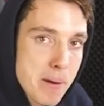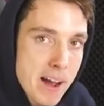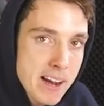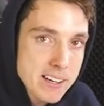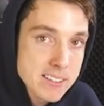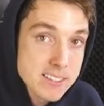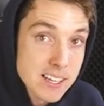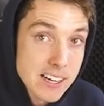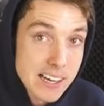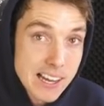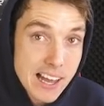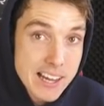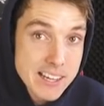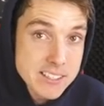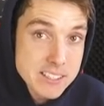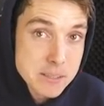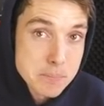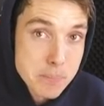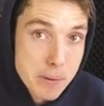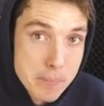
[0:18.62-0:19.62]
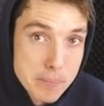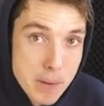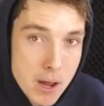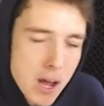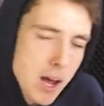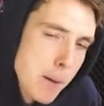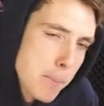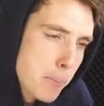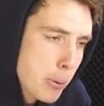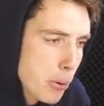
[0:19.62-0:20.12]
back to Lazarbum.
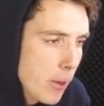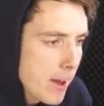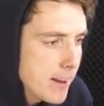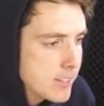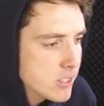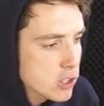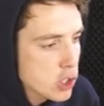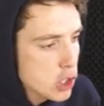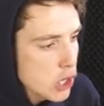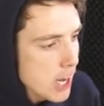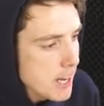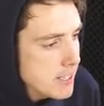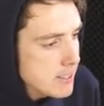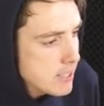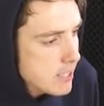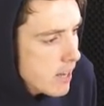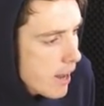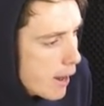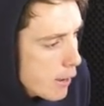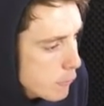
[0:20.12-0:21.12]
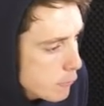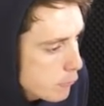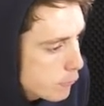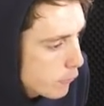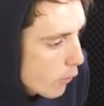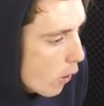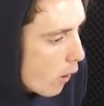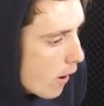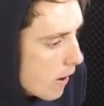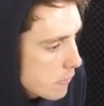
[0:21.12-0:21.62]
Plays GTA
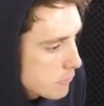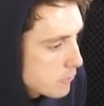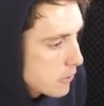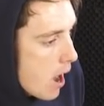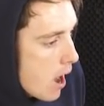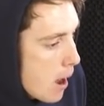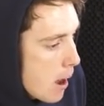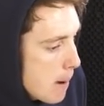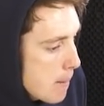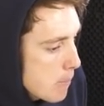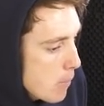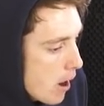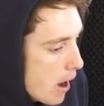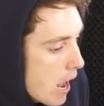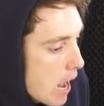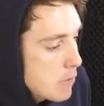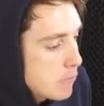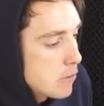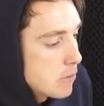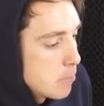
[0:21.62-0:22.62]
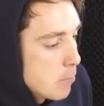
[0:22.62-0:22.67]
5. I have a